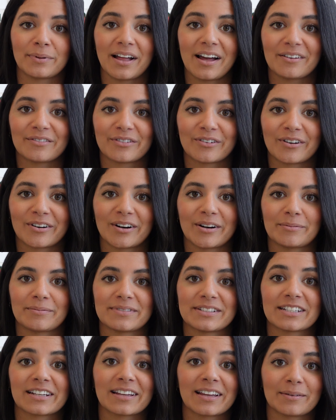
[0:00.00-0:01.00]
platform
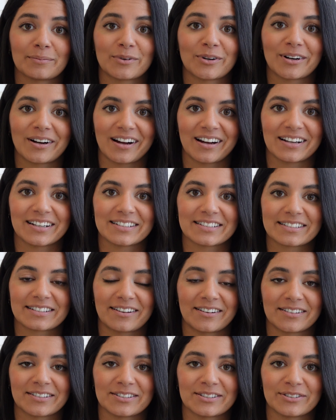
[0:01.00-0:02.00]
to get more eyes
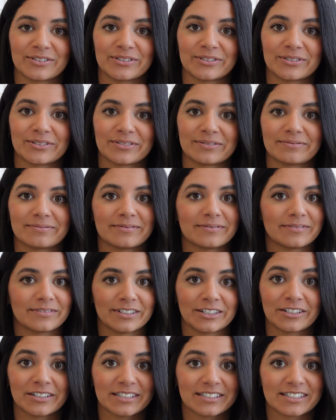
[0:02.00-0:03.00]
onto
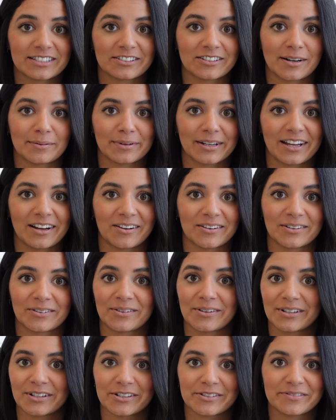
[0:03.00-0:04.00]
your Instagram account
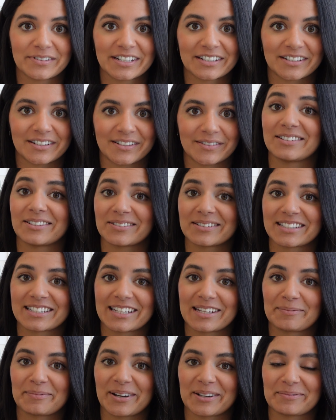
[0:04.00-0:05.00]
or your reel. Don't
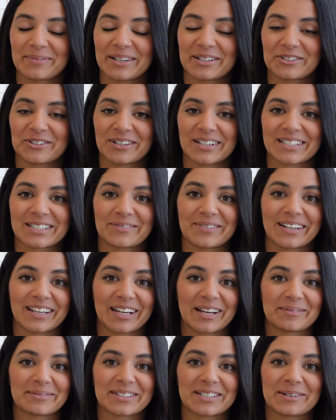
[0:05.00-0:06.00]
sleep on Pinterest when it
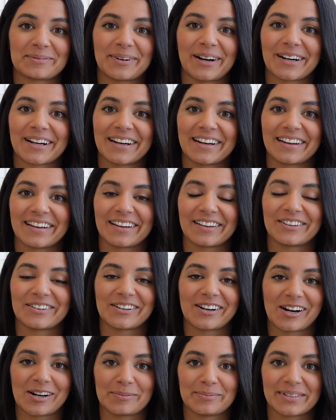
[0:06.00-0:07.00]
comes to marketing your
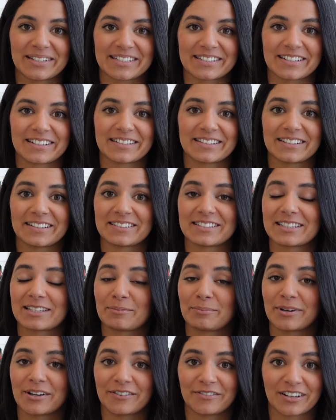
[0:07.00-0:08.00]
art business. It's the
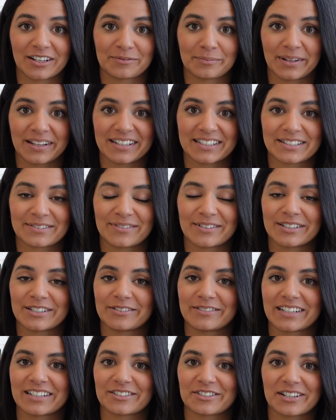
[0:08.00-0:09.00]
perfect place for
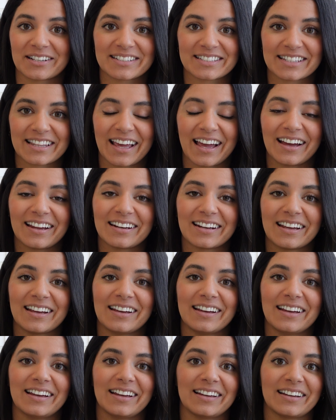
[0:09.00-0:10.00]
doing just that,
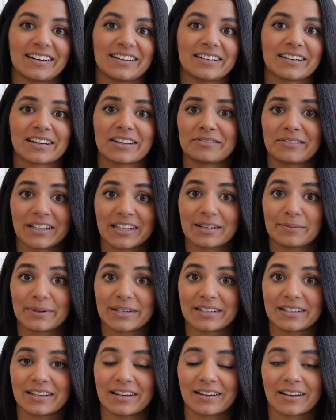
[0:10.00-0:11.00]
and it can really
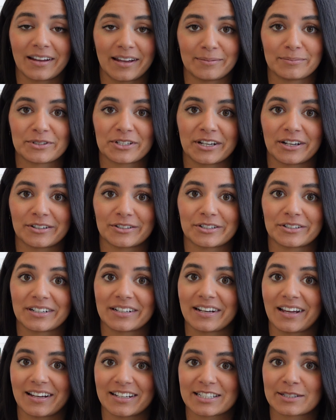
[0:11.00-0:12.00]
be a game changer. It
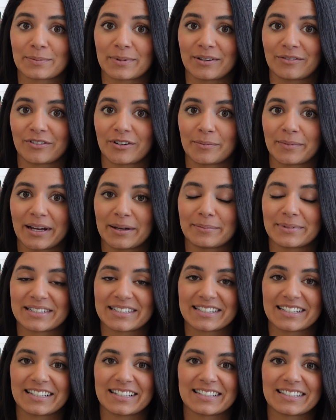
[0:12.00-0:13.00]
has been for my
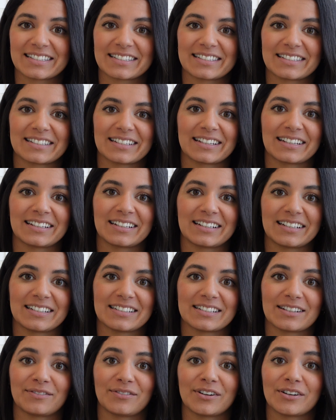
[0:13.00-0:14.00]
business. And
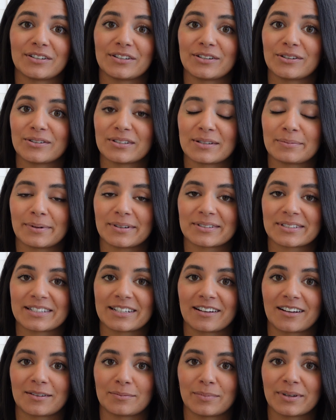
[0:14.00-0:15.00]
if you're new to
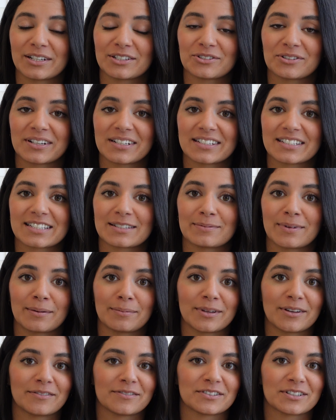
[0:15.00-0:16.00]
posting on Pinterest,
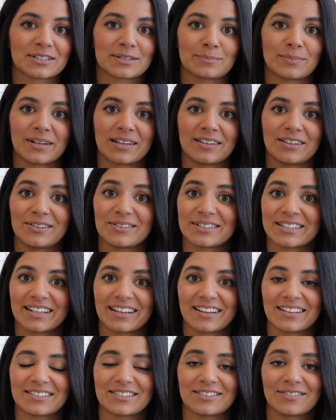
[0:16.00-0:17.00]
maybe you've just been using
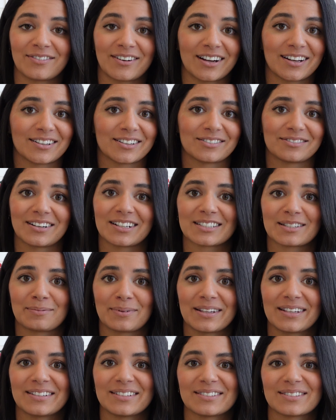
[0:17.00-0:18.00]
it to find
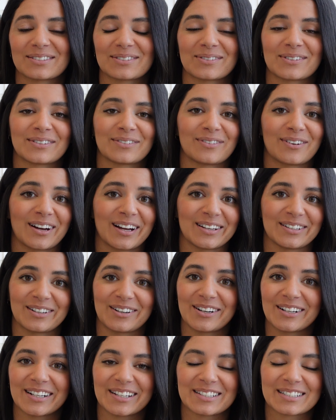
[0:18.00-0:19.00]
recipes or find
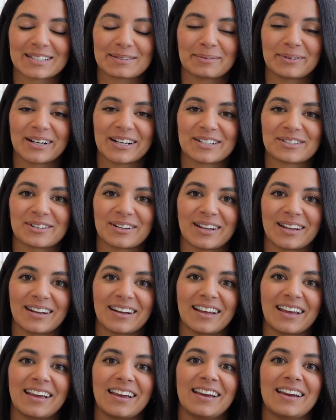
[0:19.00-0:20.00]
art
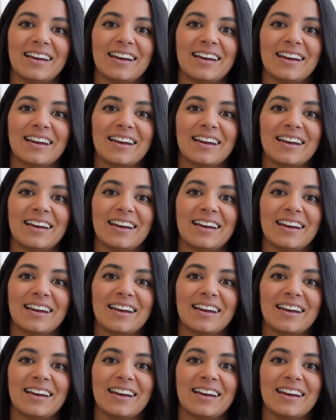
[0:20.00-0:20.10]
inspiration